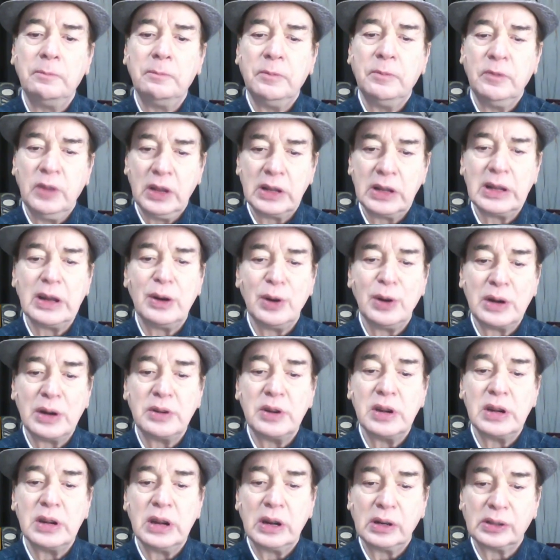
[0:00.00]
We are now
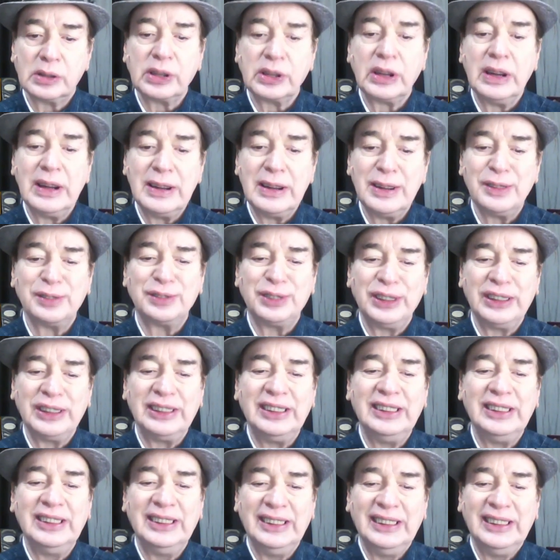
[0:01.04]
100 years ahead of uh,
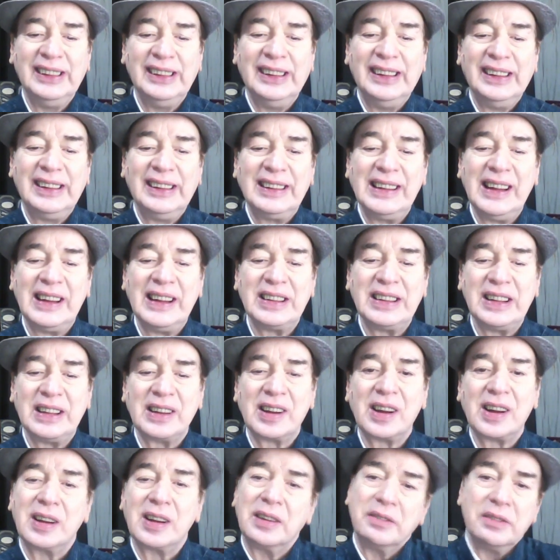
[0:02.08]
that
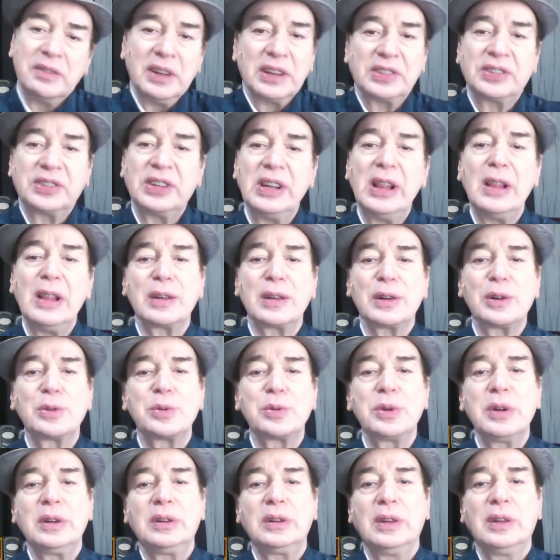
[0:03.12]
era, and we are still
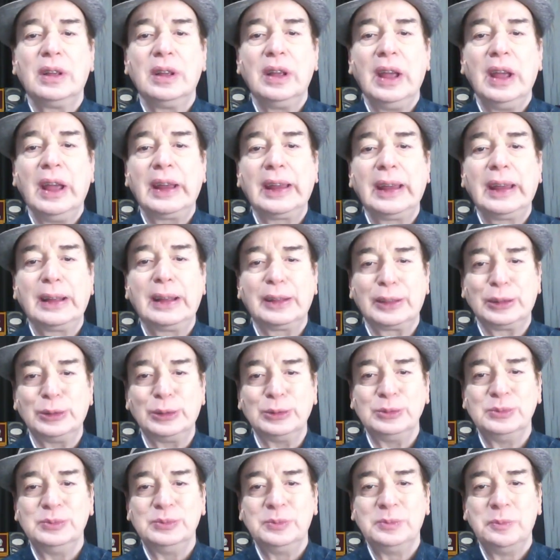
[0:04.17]
around, hanging around.
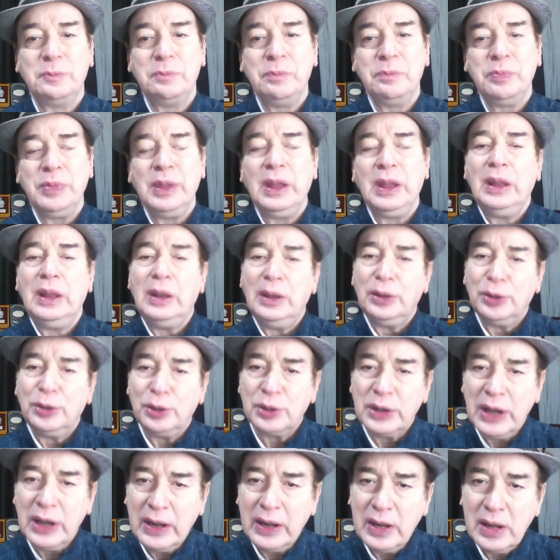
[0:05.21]
So
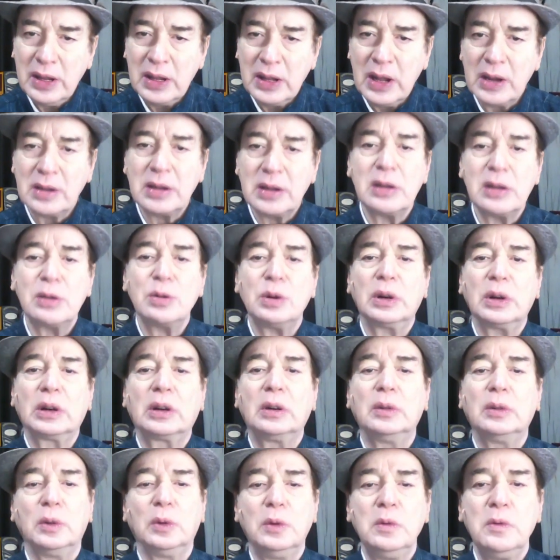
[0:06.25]
taking that into
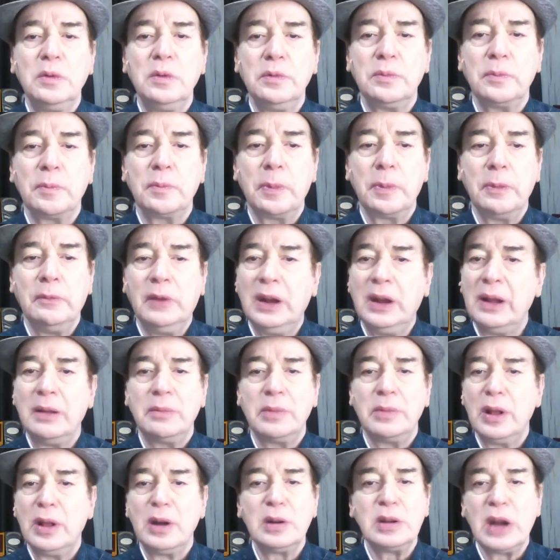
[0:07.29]
account, by
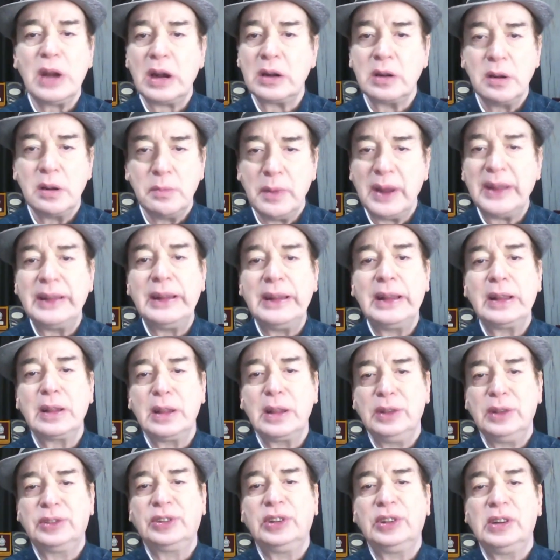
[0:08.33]
not undermining
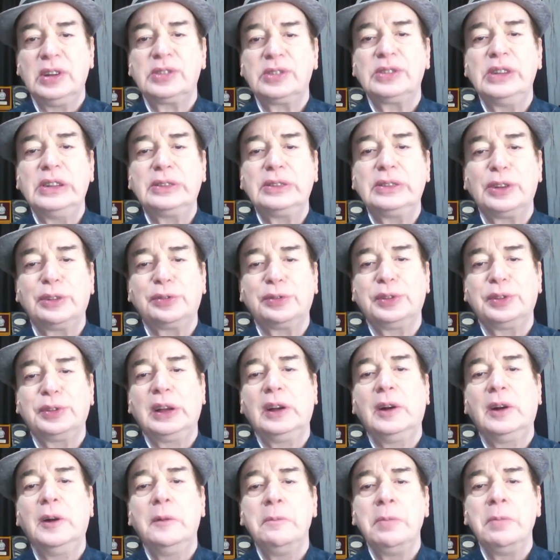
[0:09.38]
the seriousness of uh,
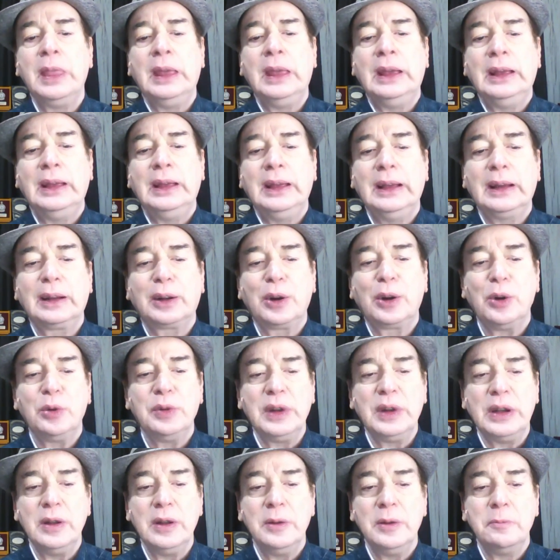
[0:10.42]
uh,
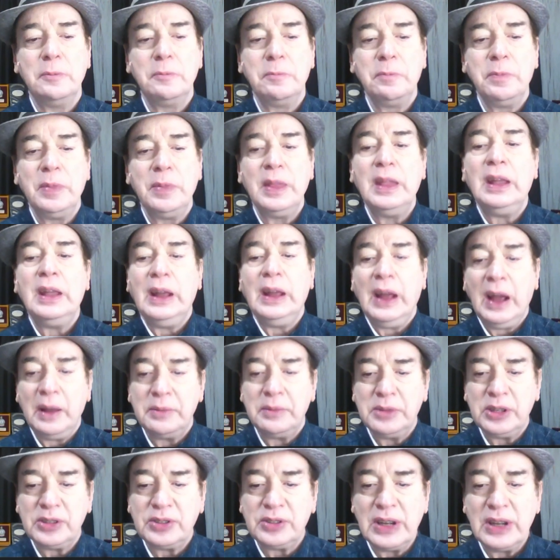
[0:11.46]
COVID, I'm
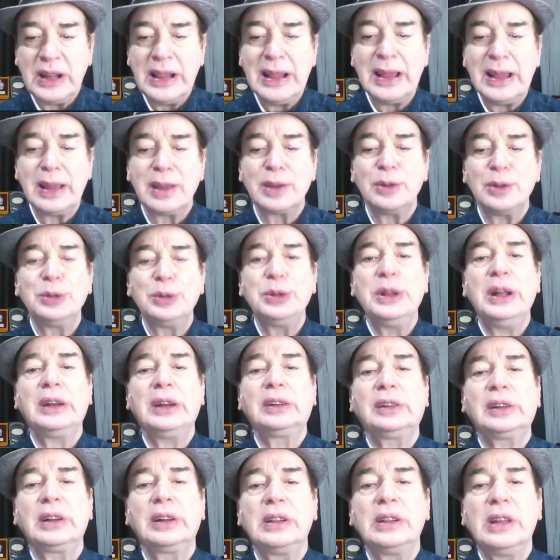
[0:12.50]
just telling you that
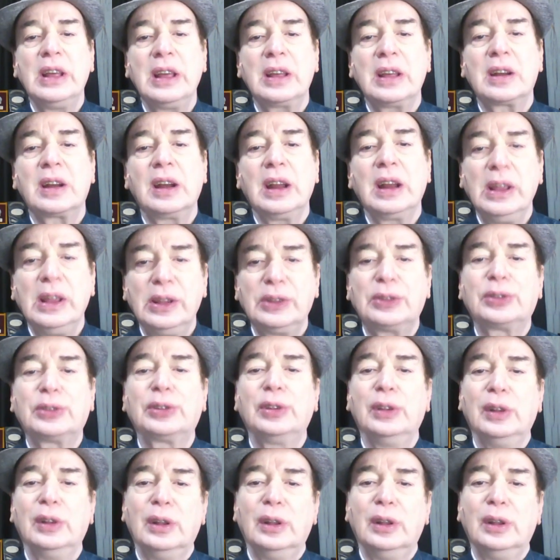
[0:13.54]
there is